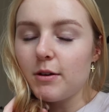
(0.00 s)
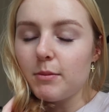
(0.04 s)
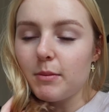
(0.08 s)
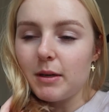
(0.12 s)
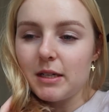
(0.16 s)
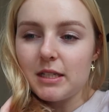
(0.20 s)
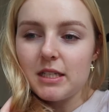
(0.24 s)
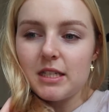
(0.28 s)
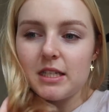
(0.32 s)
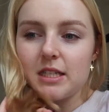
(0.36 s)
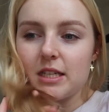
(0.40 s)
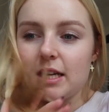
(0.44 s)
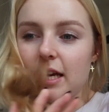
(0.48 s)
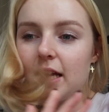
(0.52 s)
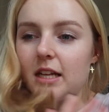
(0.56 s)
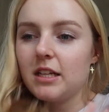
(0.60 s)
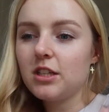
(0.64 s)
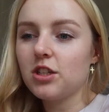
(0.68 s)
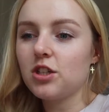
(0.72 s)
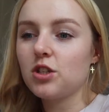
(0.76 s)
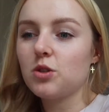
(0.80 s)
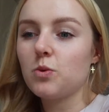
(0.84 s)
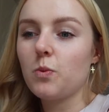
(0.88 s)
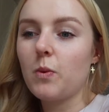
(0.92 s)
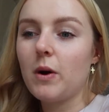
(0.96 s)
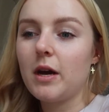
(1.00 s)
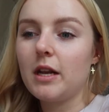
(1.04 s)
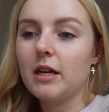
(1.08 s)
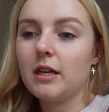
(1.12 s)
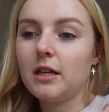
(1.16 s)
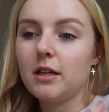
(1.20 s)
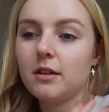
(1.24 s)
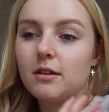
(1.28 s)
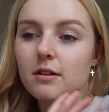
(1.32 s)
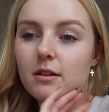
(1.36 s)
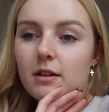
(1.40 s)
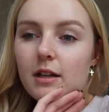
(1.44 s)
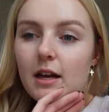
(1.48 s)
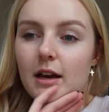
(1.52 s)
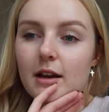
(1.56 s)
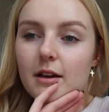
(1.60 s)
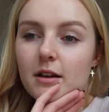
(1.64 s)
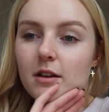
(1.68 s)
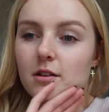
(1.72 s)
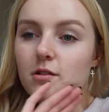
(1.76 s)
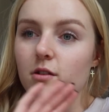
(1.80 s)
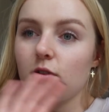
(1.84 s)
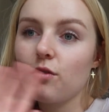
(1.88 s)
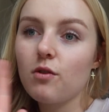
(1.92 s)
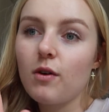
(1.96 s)
my skin just went
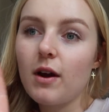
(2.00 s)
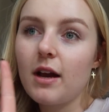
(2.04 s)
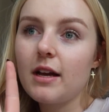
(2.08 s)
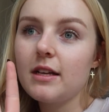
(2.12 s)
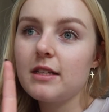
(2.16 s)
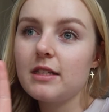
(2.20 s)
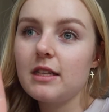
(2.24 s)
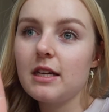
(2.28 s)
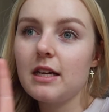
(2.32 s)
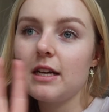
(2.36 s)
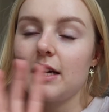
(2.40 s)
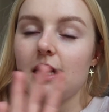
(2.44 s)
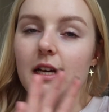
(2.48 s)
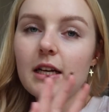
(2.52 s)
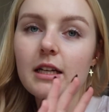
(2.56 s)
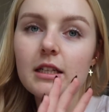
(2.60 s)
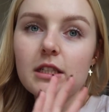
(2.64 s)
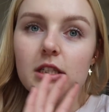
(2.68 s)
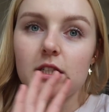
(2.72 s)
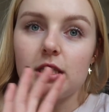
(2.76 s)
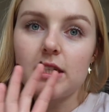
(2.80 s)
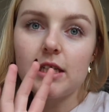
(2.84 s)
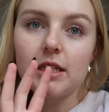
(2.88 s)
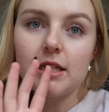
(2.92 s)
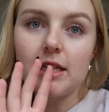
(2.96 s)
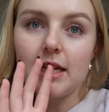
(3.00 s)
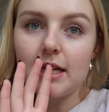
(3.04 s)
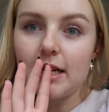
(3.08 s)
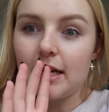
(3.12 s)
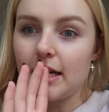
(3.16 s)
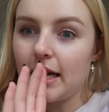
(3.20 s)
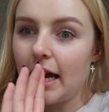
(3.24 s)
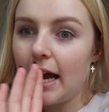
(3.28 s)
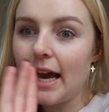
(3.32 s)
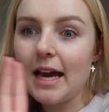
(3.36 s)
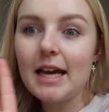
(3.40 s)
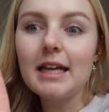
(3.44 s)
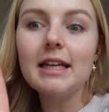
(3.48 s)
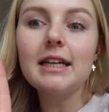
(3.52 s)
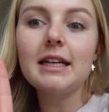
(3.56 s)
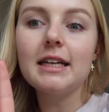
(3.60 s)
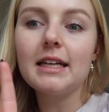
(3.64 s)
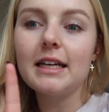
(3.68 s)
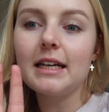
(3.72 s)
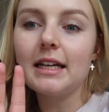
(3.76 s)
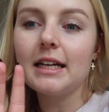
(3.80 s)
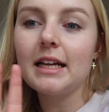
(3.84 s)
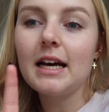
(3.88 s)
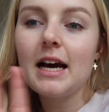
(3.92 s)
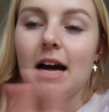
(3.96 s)
like crazy. I just hated
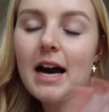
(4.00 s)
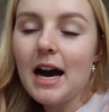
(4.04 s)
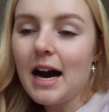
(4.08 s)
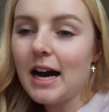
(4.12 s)
it.